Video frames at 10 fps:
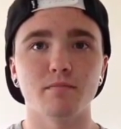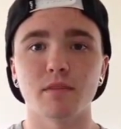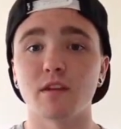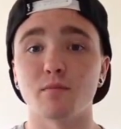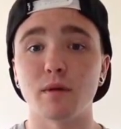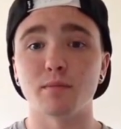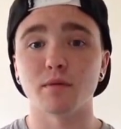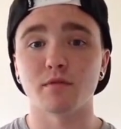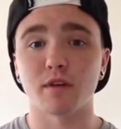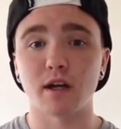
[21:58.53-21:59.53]
give people
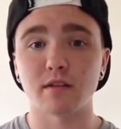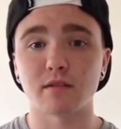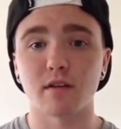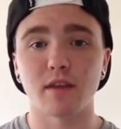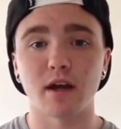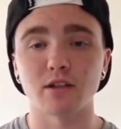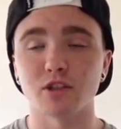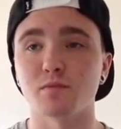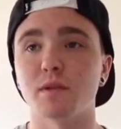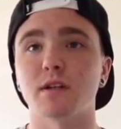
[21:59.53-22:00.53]
advice on that,
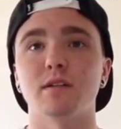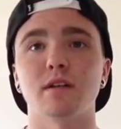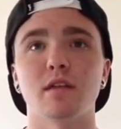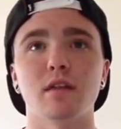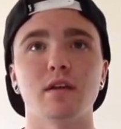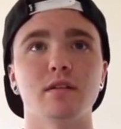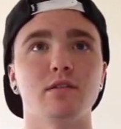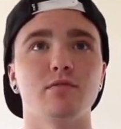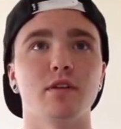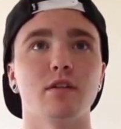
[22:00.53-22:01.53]
just because I think it's
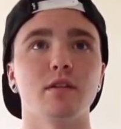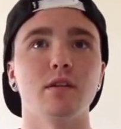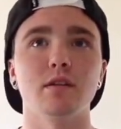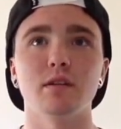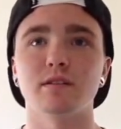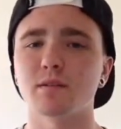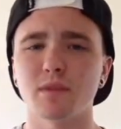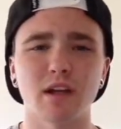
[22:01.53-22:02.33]
something